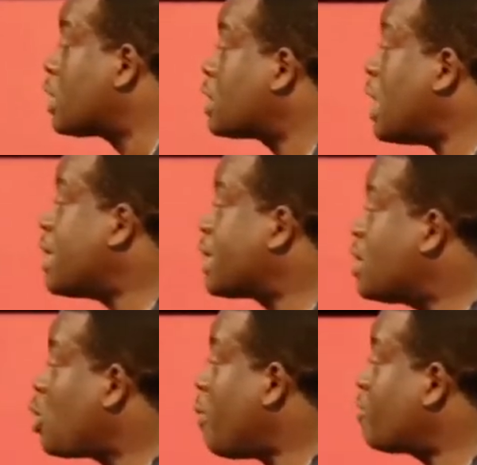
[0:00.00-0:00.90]
that the
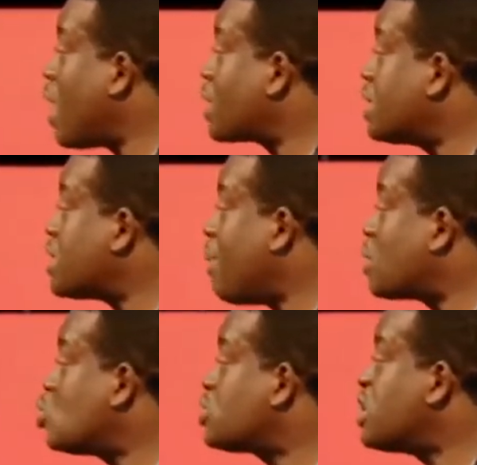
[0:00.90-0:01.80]
kingdom of darkness is
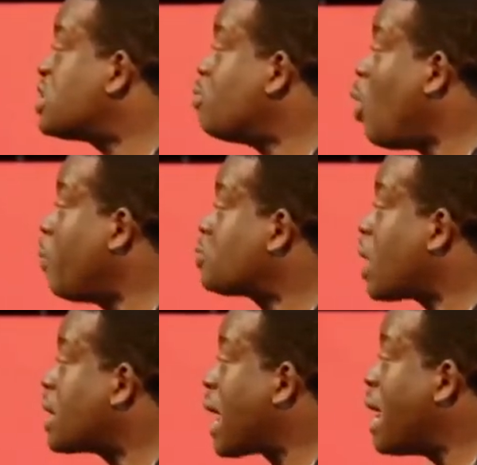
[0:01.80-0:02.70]
about to set him up so
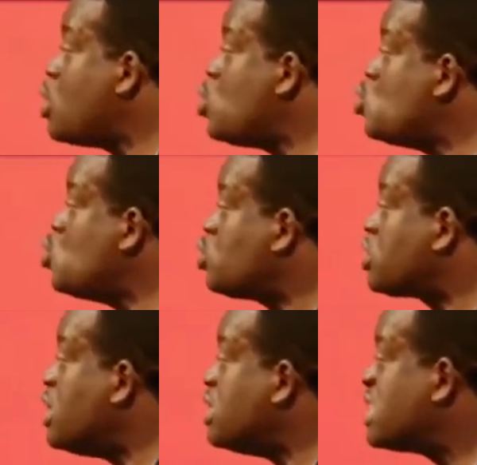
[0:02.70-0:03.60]
that he can
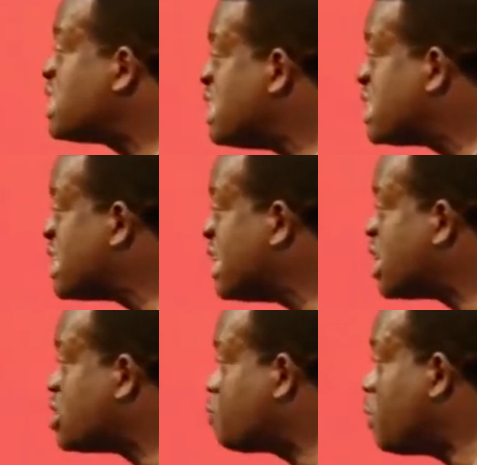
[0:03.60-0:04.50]
lose his seat
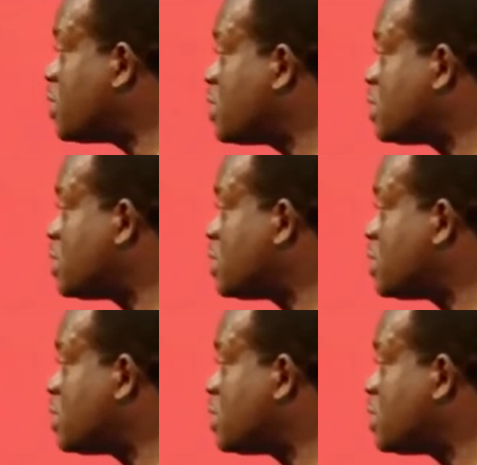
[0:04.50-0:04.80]
in the spirit.